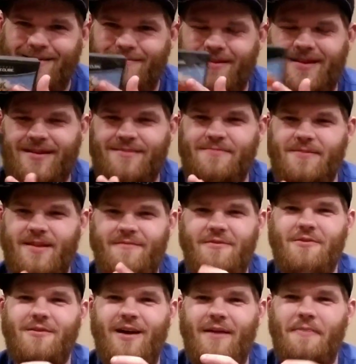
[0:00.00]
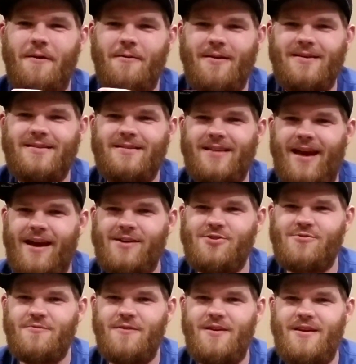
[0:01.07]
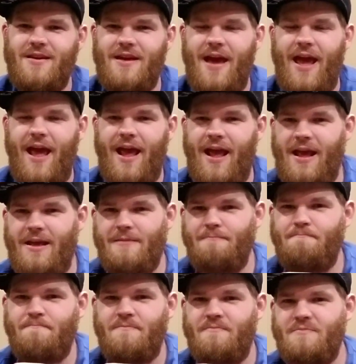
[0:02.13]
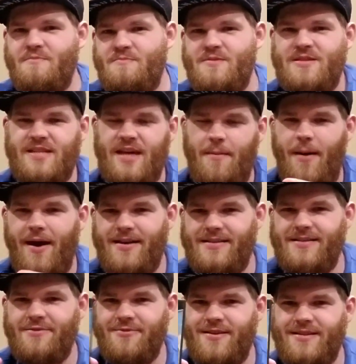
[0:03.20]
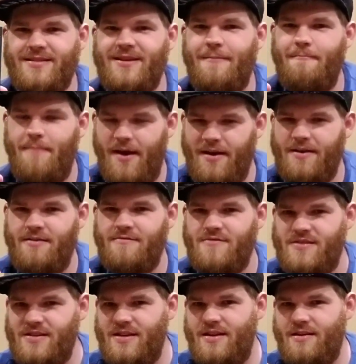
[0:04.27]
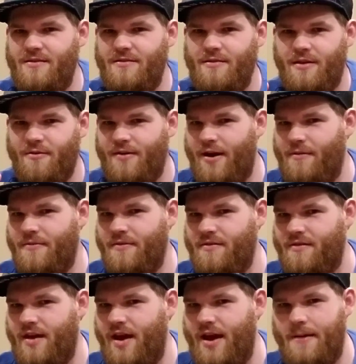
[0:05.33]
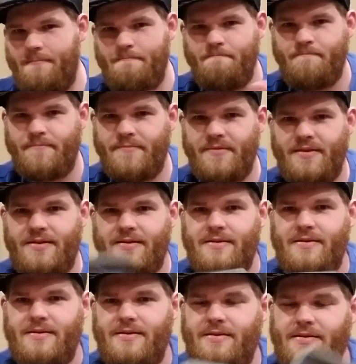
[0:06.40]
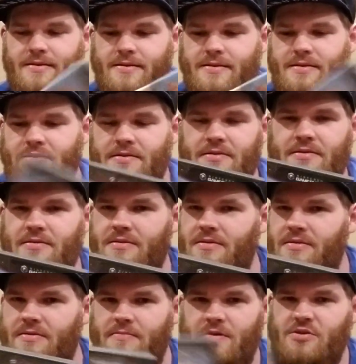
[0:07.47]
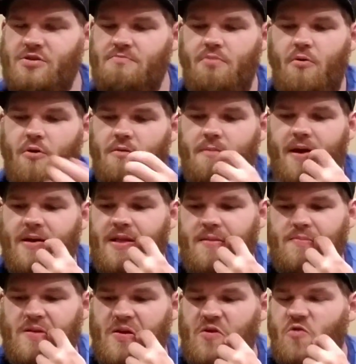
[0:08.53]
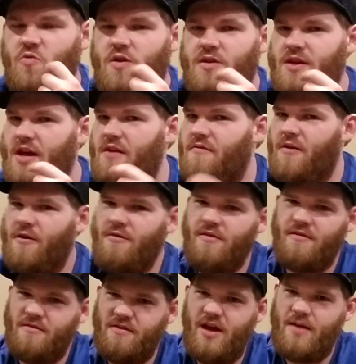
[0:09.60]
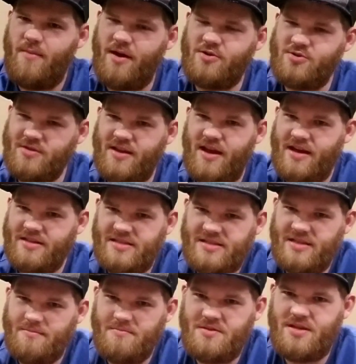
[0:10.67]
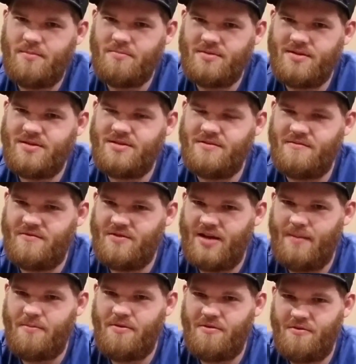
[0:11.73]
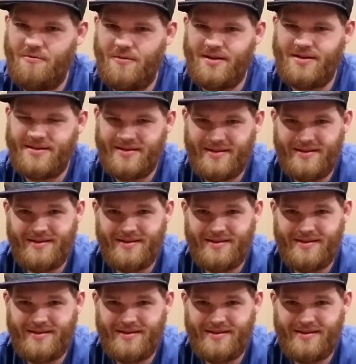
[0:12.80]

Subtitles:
because believe it or not, there is actually a semi-serious competitive scene around this game. A bunch of bored Melee players one day found that this game actually has some semblance of depth to it,